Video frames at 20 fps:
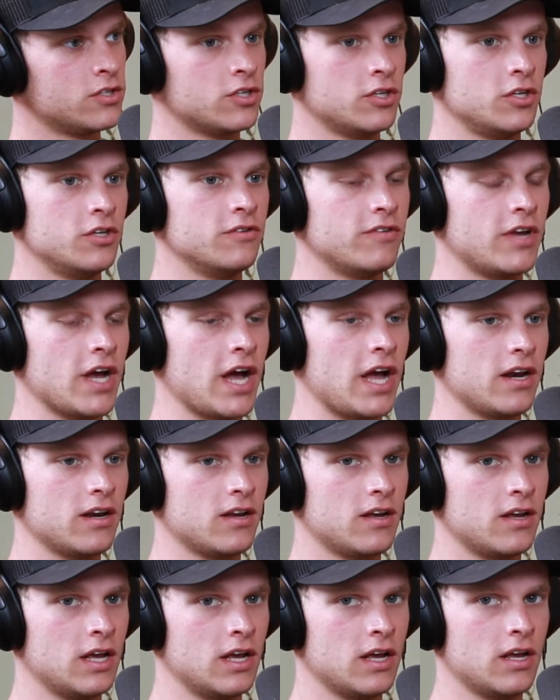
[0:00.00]
so you've got
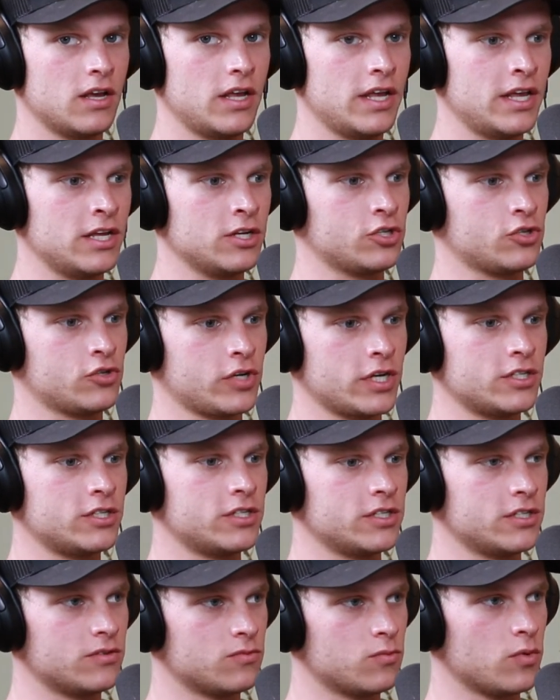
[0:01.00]
in
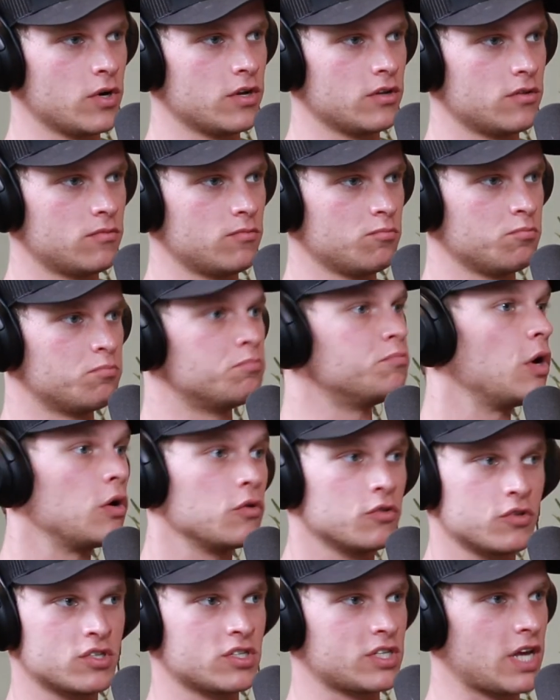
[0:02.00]
trenches where
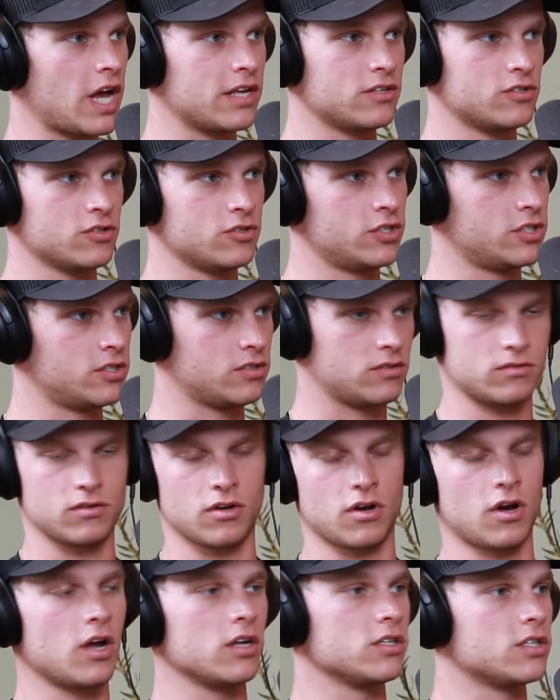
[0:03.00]
both sides are just
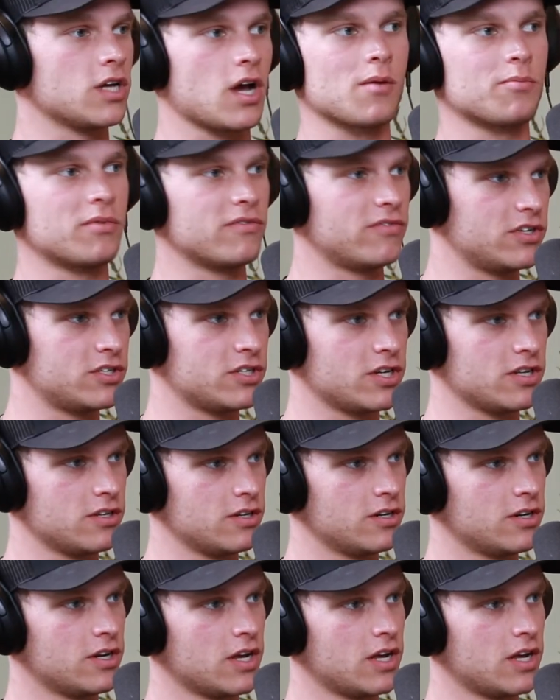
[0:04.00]
on top of each other.